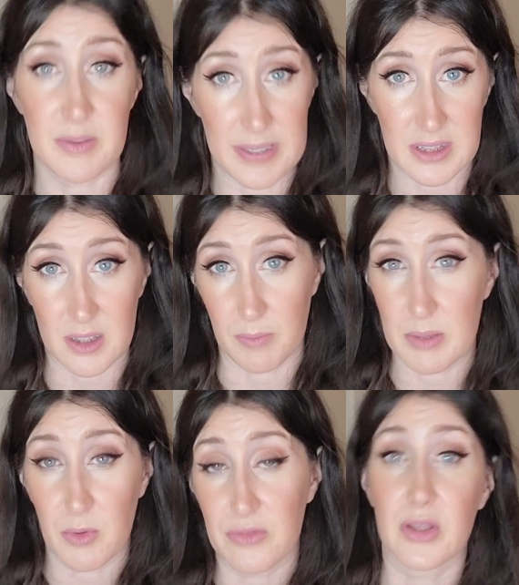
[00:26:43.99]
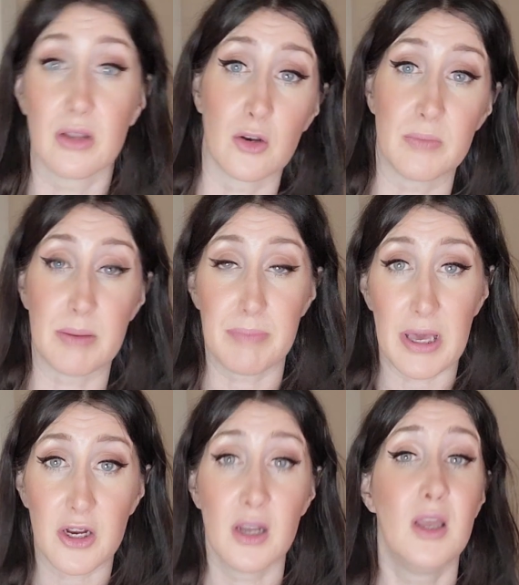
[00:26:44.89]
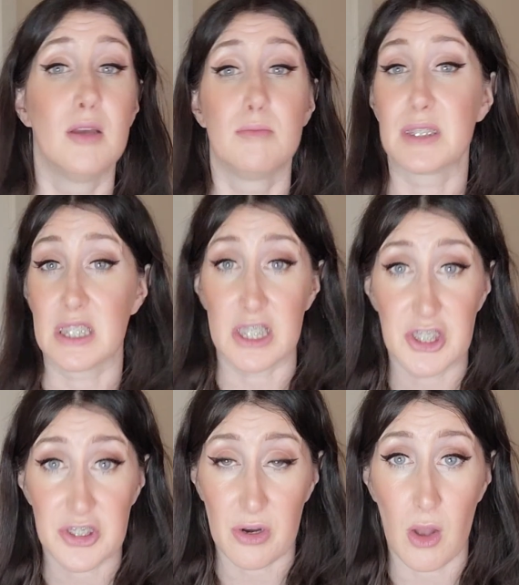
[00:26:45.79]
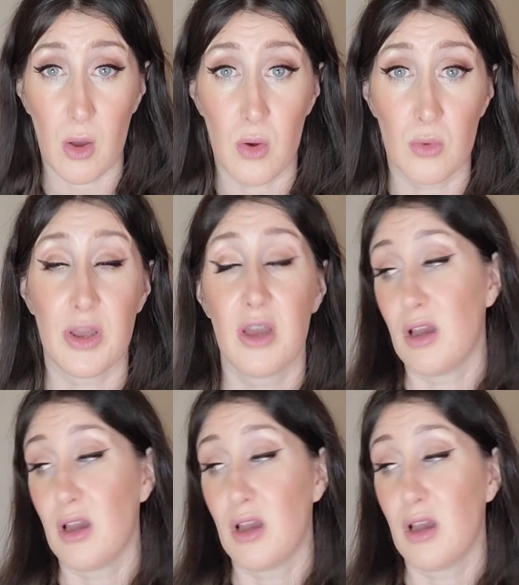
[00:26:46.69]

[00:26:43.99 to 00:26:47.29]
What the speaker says: makes some people feel a little bit better, but to each their own.